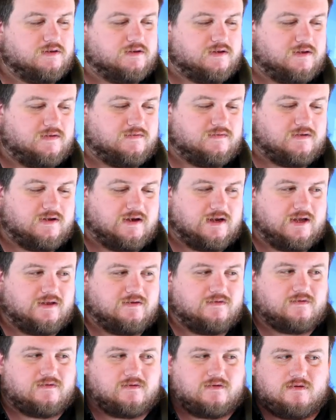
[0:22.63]
Now this is a
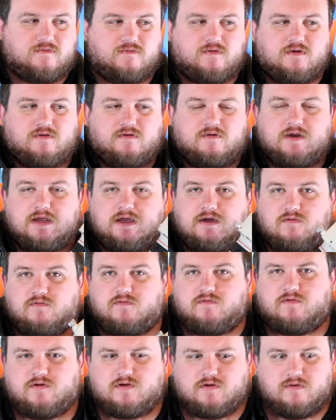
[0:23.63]
lens I've owned now
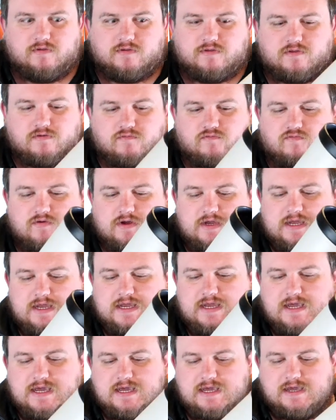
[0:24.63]
for a good 3
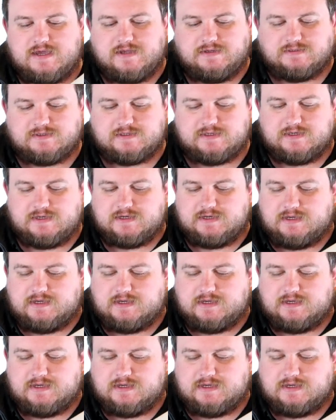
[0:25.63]
years,